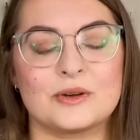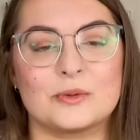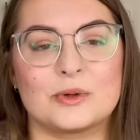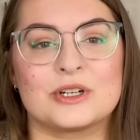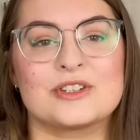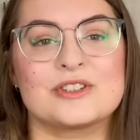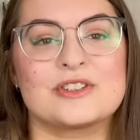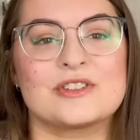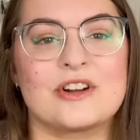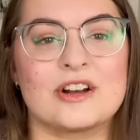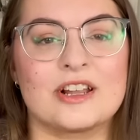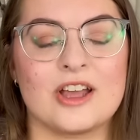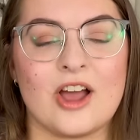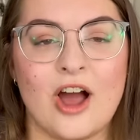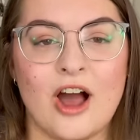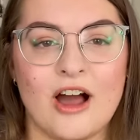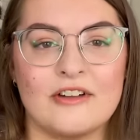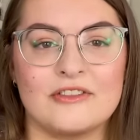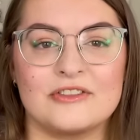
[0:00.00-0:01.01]
We're starting
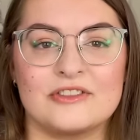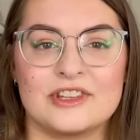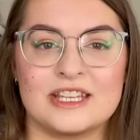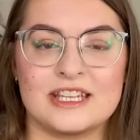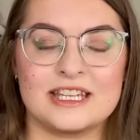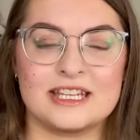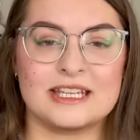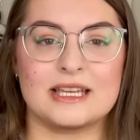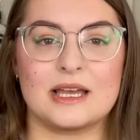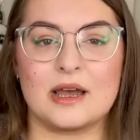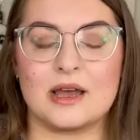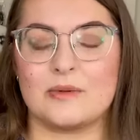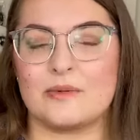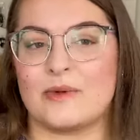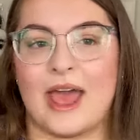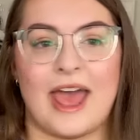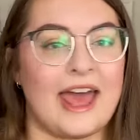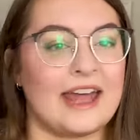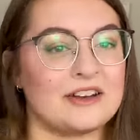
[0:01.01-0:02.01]
off the
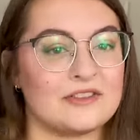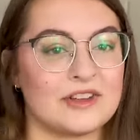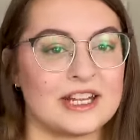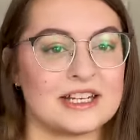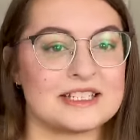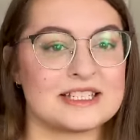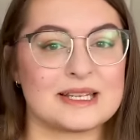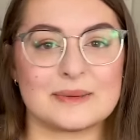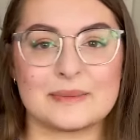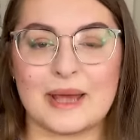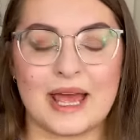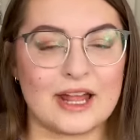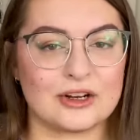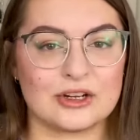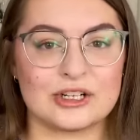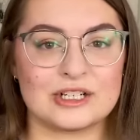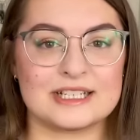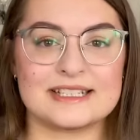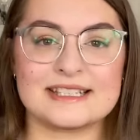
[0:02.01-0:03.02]
Advent
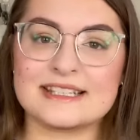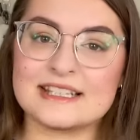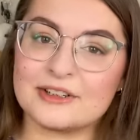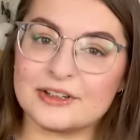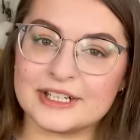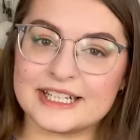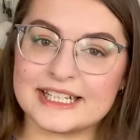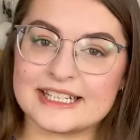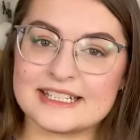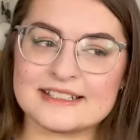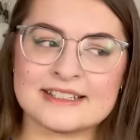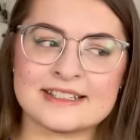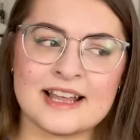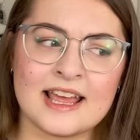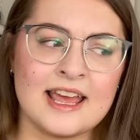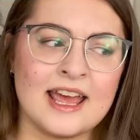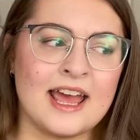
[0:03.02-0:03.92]
pattern series.